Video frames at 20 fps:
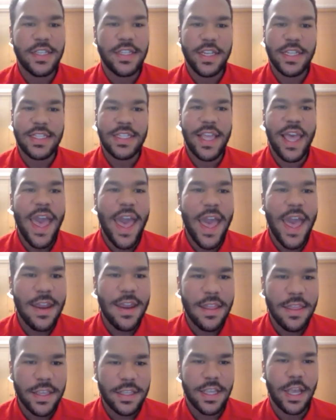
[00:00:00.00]
It's to end
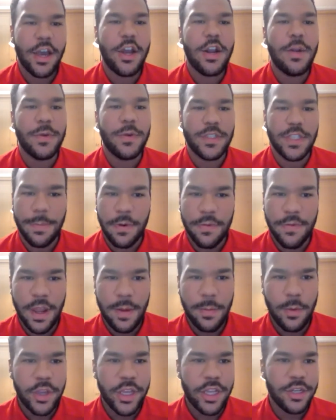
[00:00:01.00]
this 100%
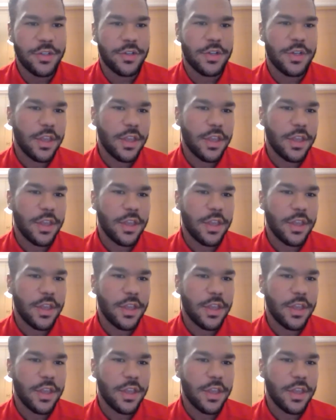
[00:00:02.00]
preventable injury.